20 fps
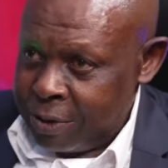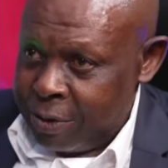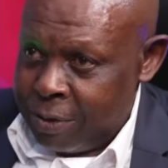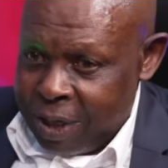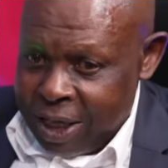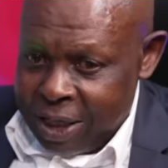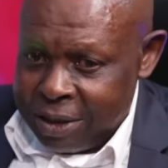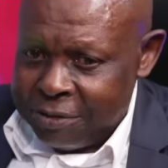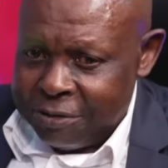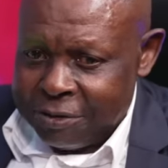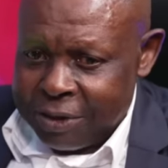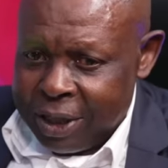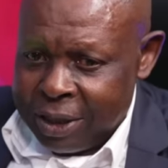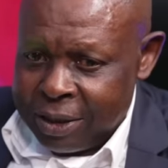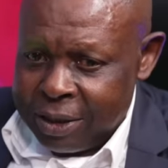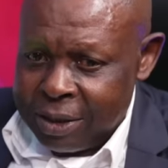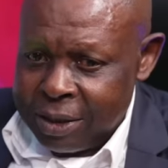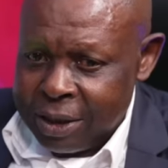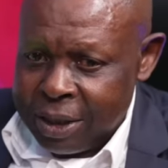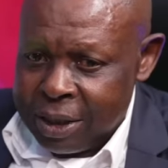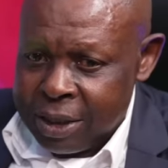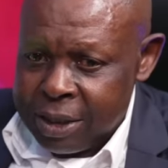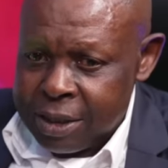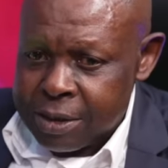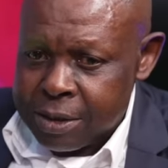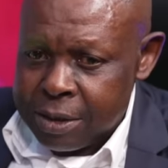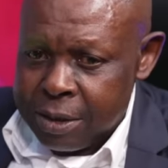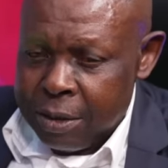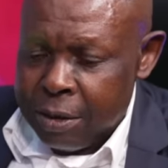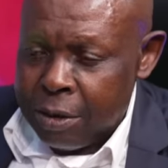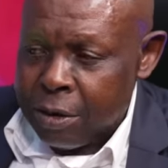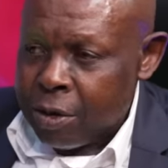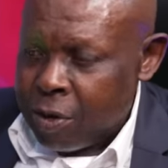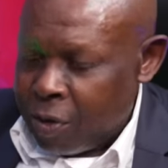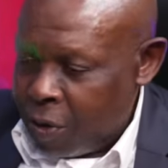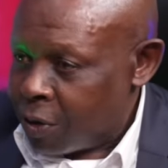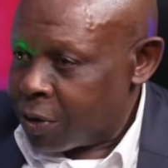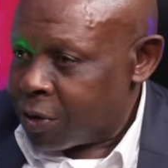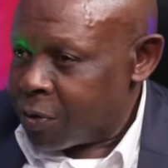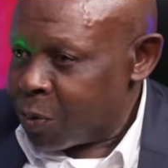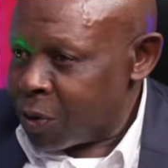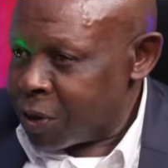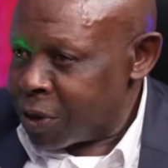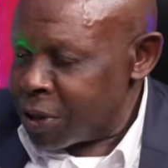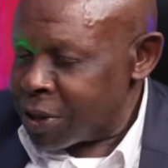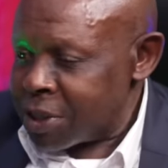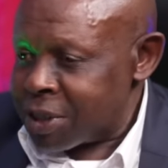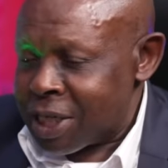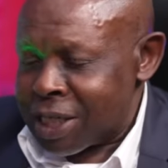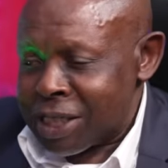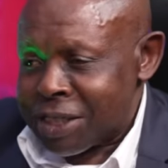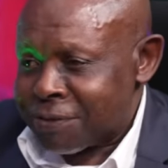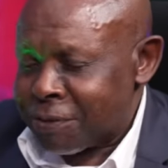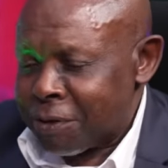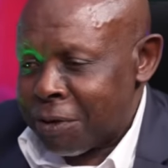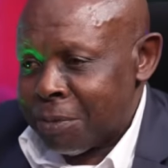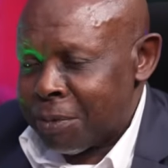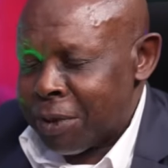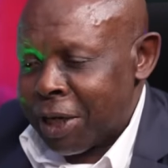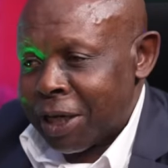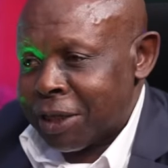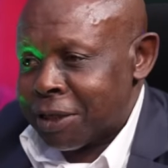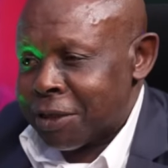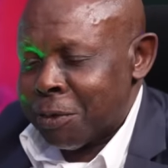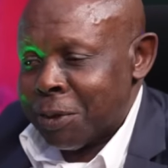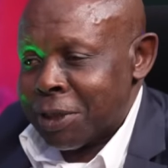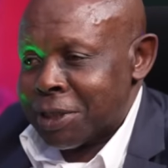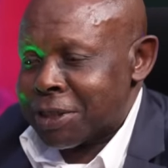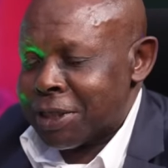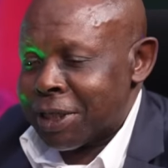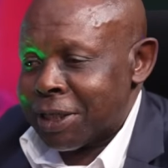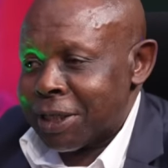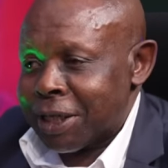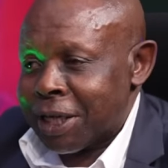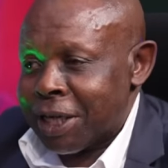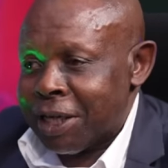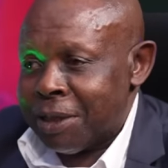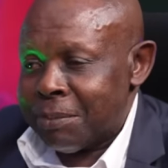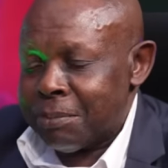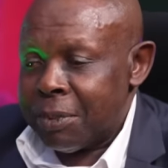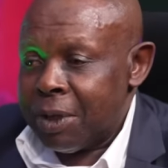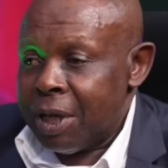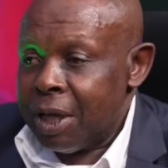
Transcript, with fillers: Quite frankly, there is no court which is transformed like the Western Cape